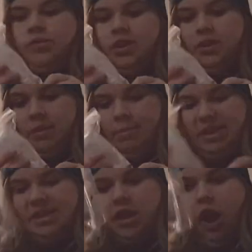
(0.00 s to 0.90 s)
over here, the
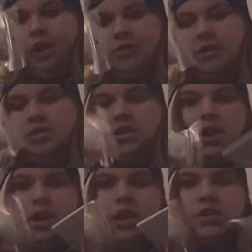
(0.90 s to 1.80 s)
basic cotton rounds.
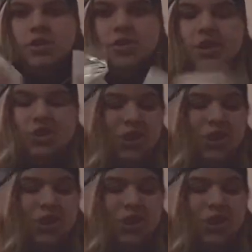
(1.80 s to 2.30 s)
So these